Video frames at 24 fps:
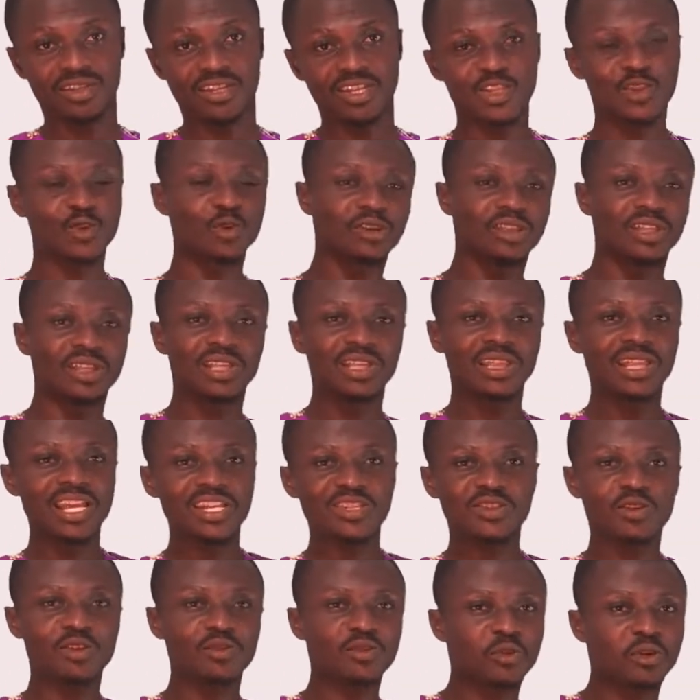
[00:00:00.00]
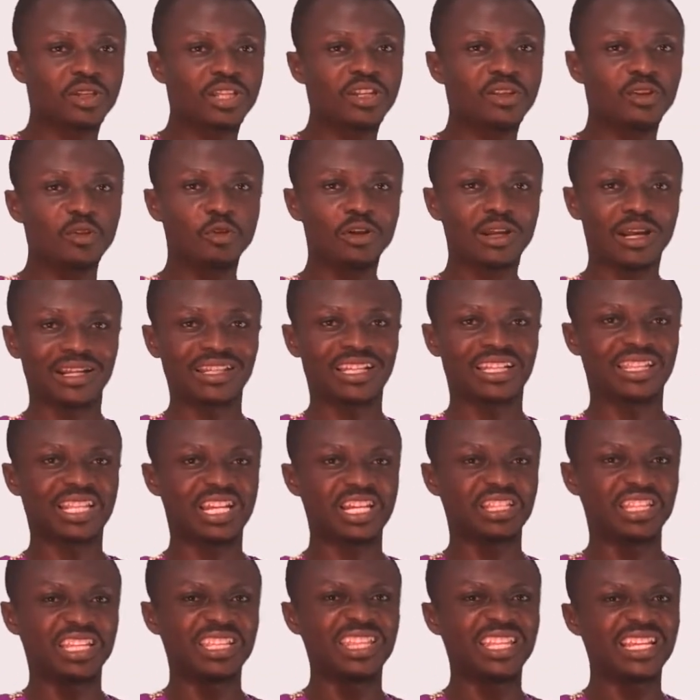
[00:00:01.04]
So let's not only look at
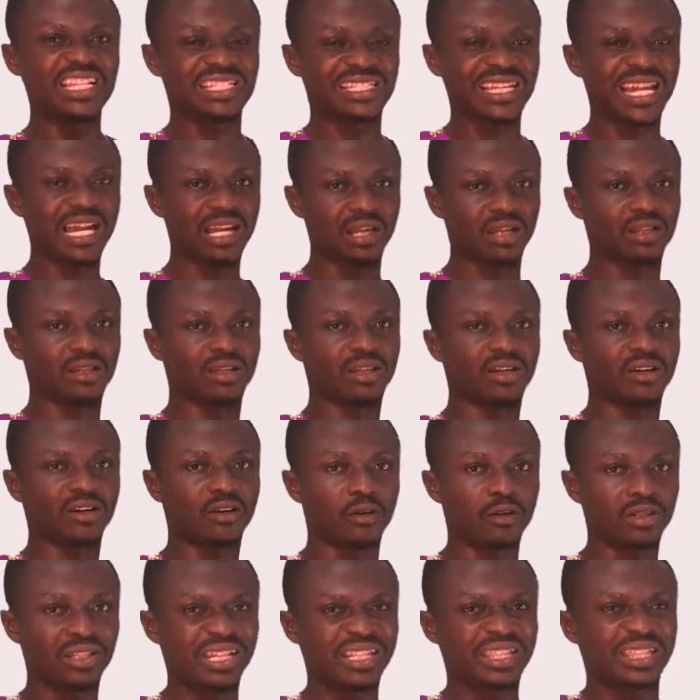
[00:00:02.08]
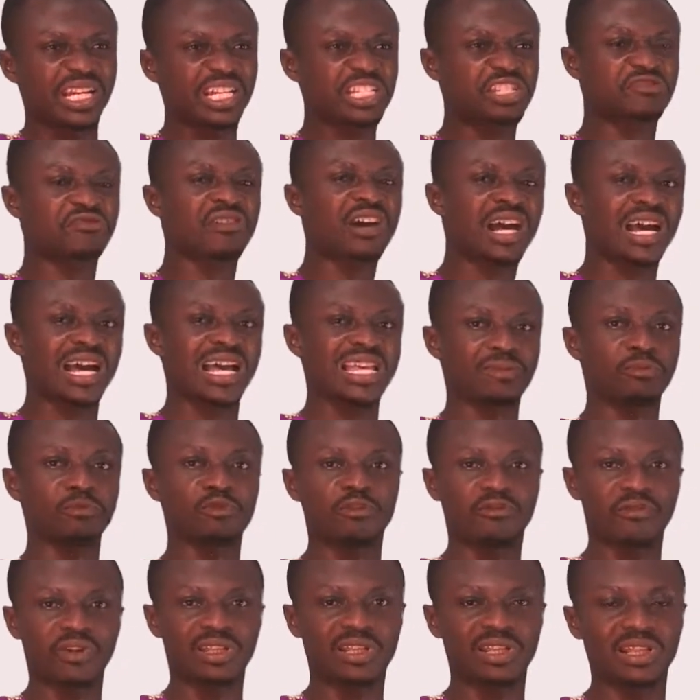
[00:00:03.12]
the nature or the natural aspect
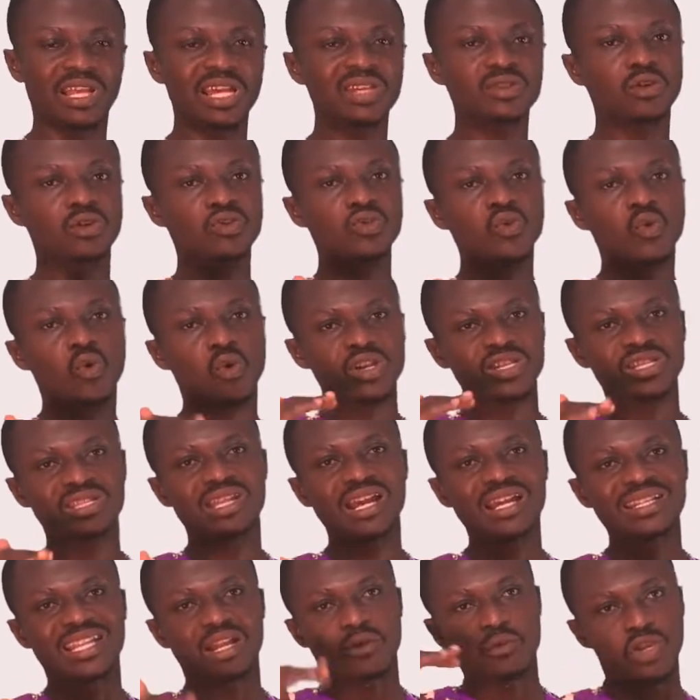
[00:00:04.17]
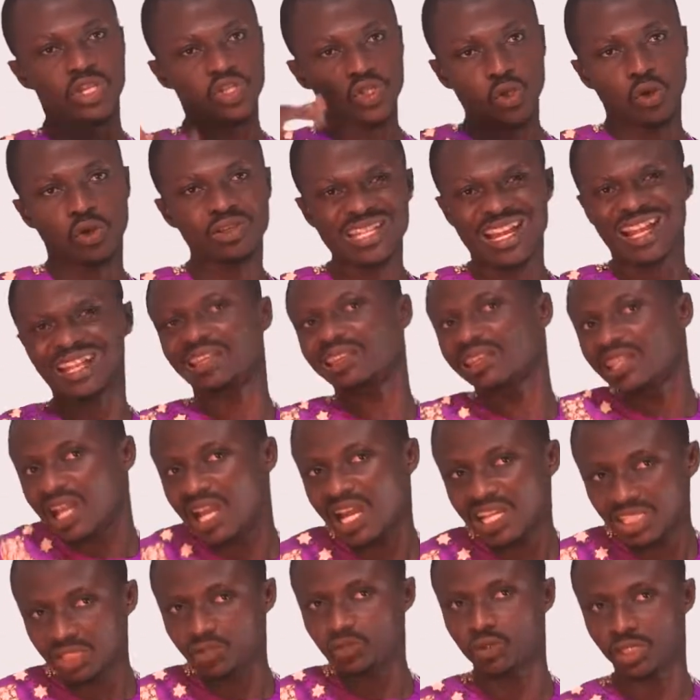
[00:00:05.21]
of it, let's also consider the resource
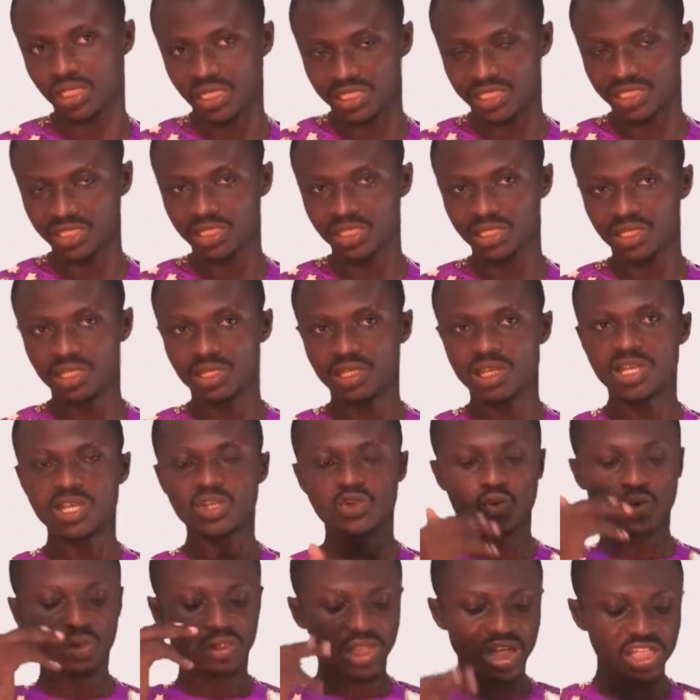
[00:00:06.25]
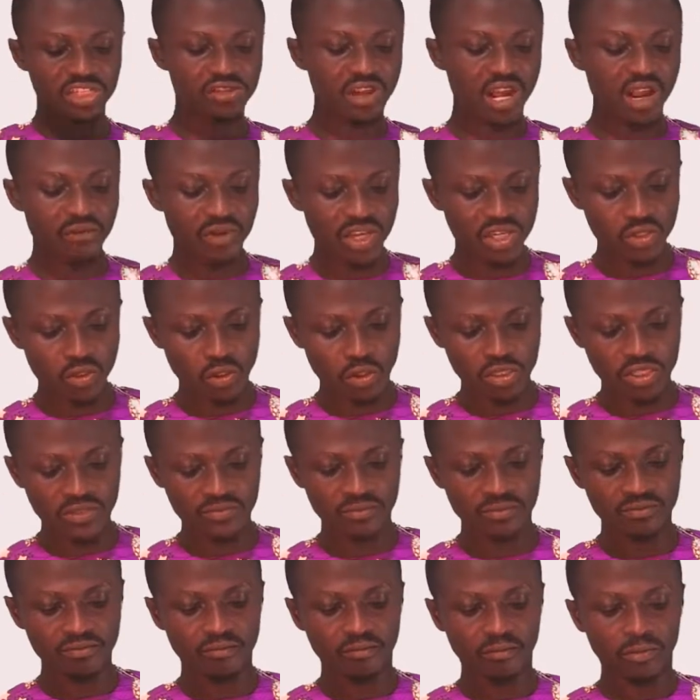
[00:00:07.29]
attached to it. So natural resource
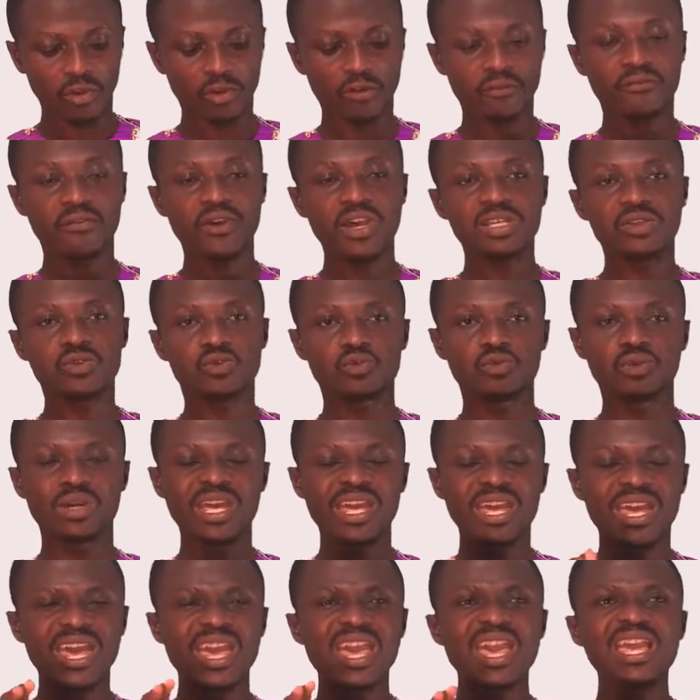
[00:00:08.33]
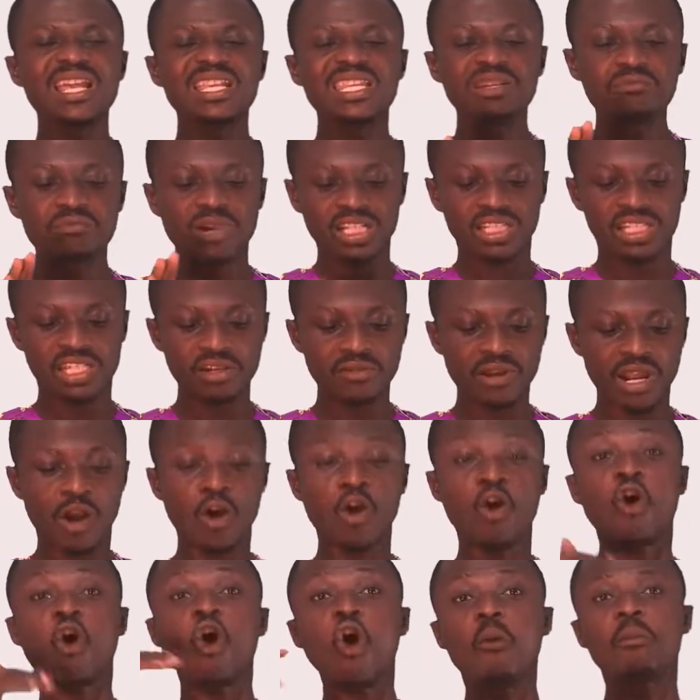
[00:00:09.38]
refers to any material
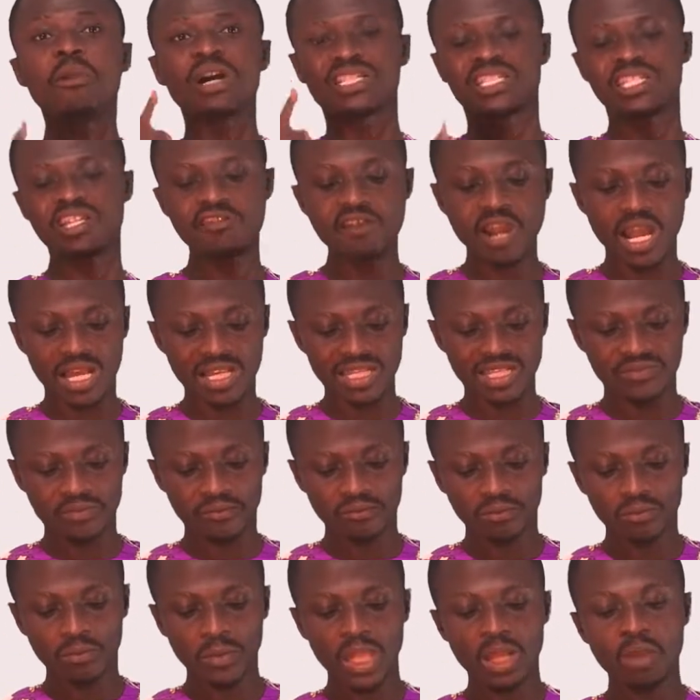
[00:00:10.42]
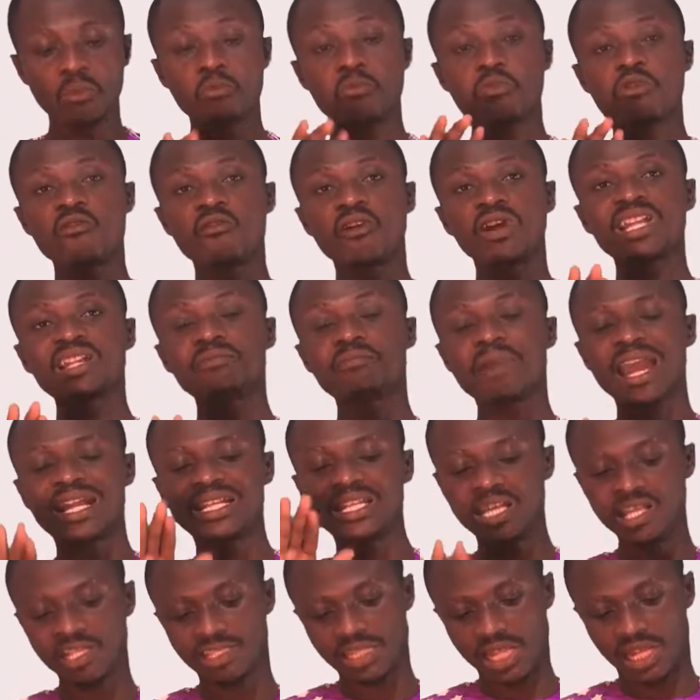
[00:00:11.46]
or all materials provided by
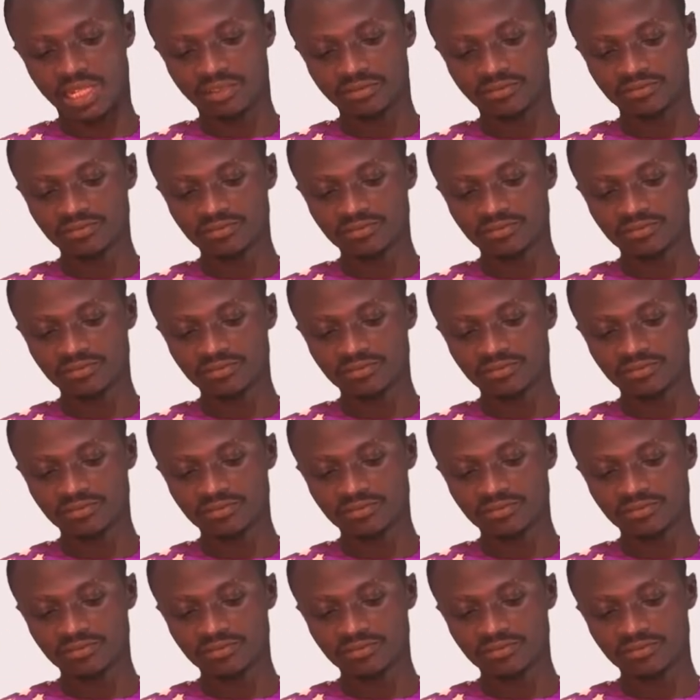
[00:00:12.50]
nature